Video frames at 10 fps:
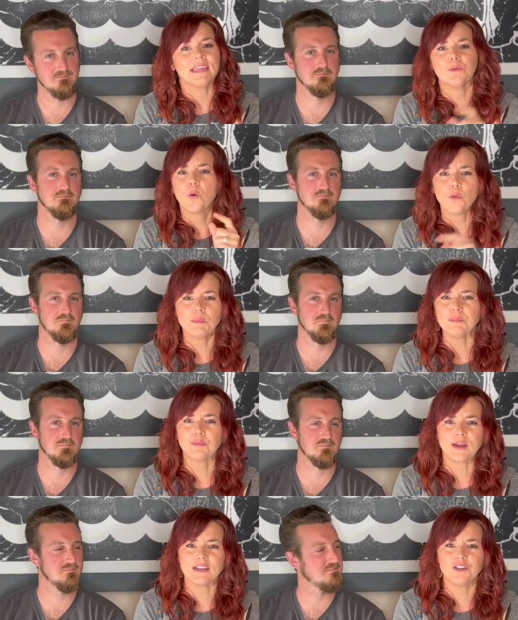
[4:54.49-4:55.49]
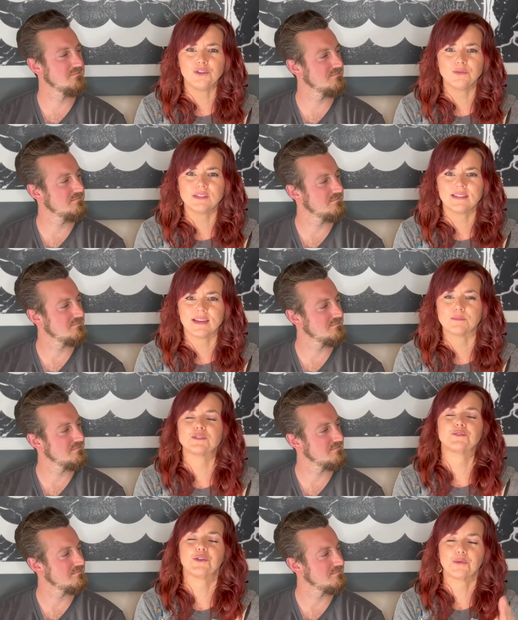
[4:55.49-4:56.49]
Speaker 1: it won't be brand new to them.
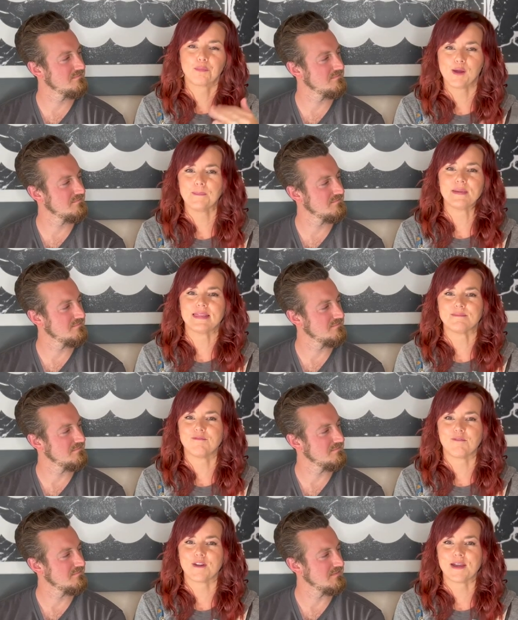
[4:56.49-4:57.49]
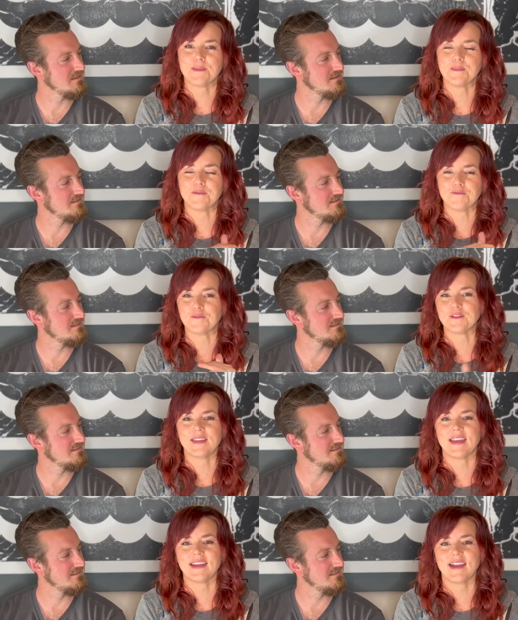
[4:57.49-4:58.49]
So you're prepping them for it before
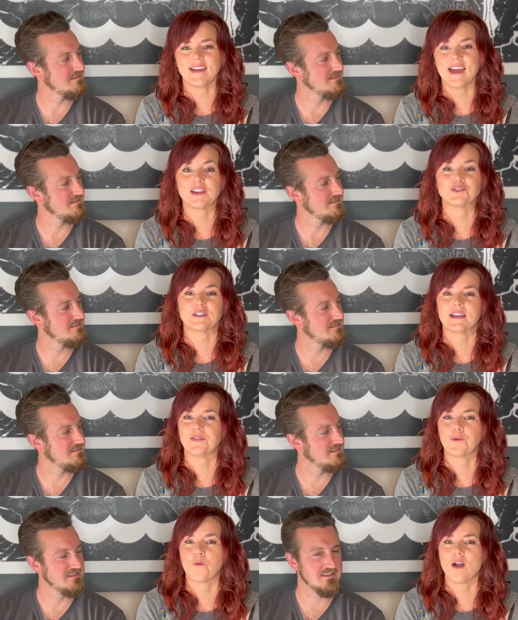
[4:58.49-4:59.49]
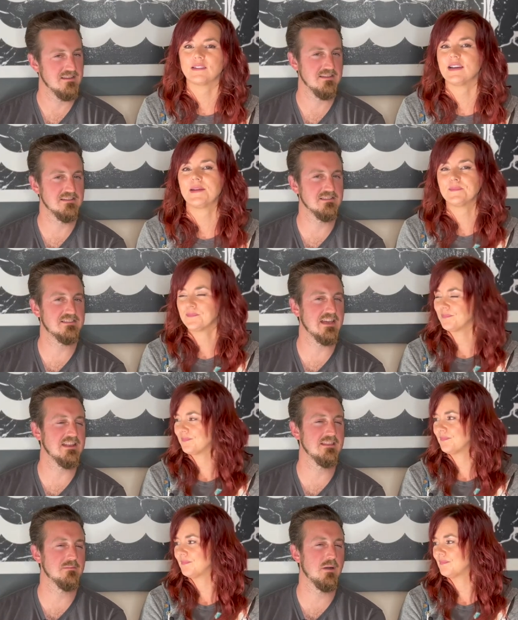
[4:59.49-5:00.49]
they uh, actually get their walk time.
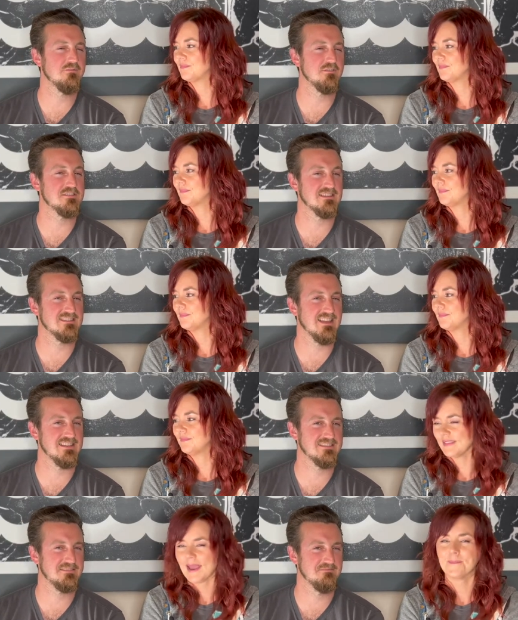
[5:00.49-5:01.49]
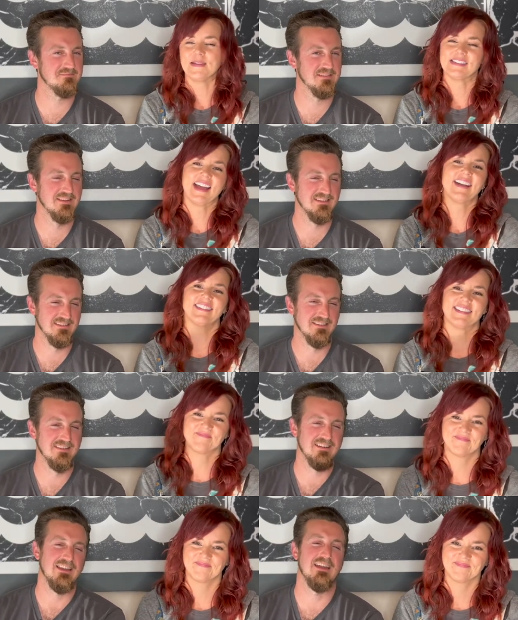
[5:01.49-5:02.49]
Speaker 2: Setting them up for success. Yeah, exactly.
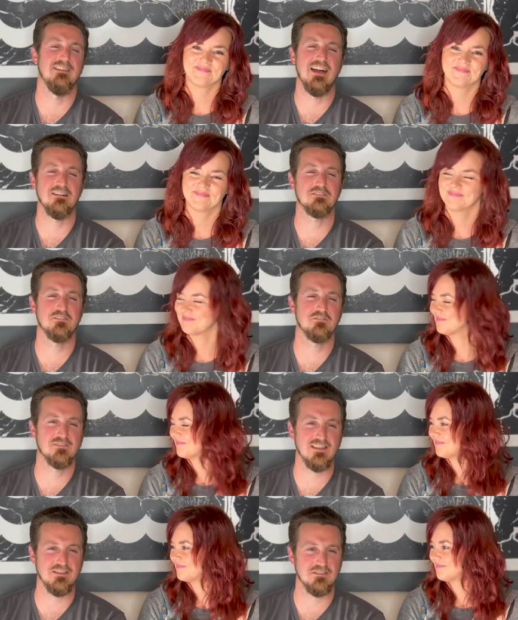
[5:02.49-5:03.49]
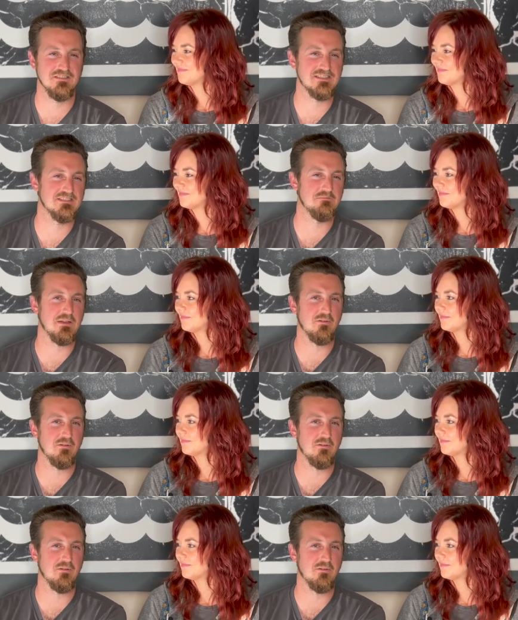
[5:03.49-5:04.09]
And now socialization. This is a big